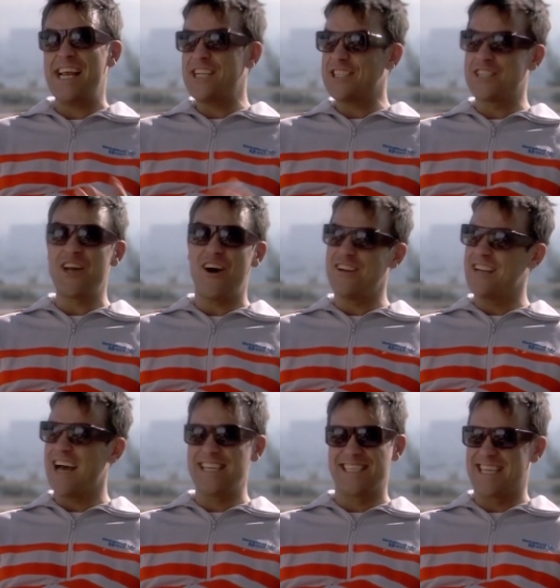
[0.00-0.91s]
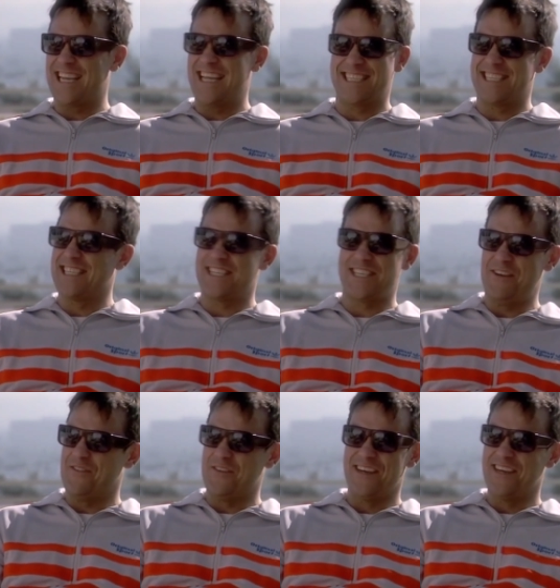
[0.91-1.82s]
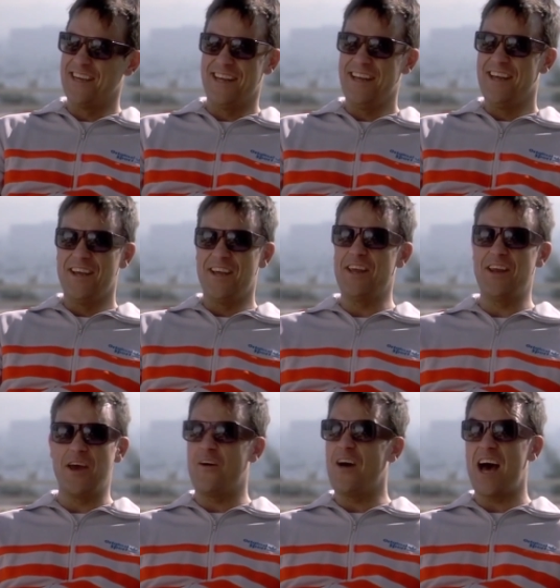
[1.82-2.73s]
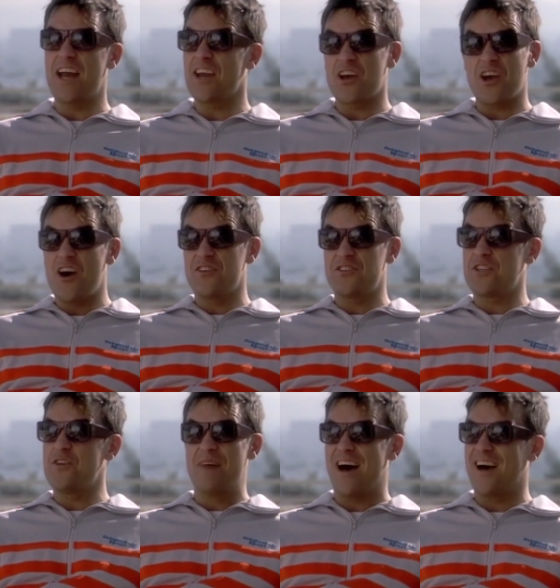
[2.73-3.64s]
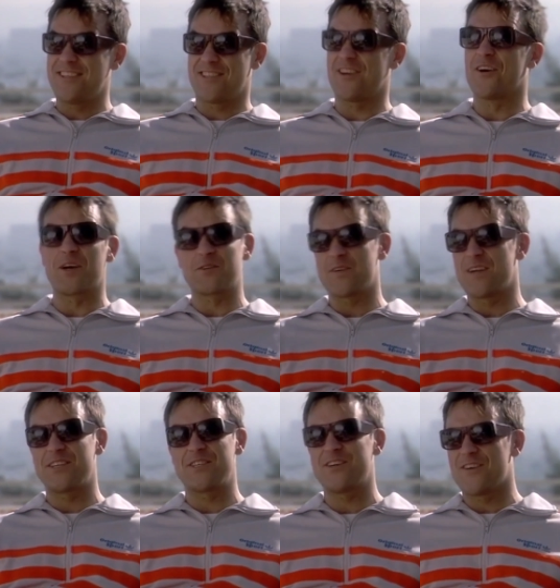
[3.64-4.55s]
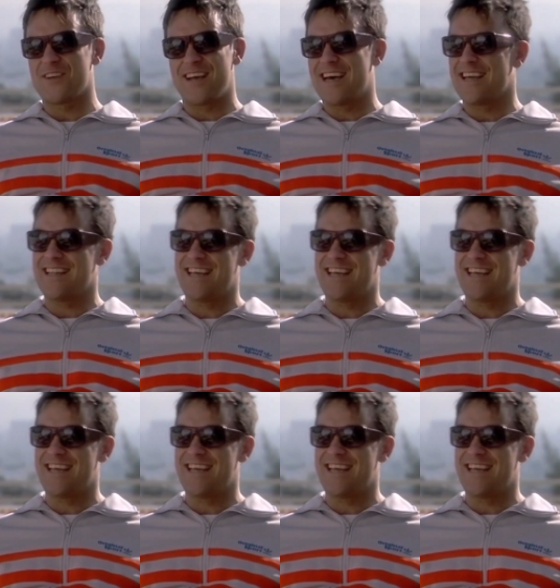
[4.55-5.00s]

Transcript: it's not nice to listen to. You know, and I can't do my songs when I talk like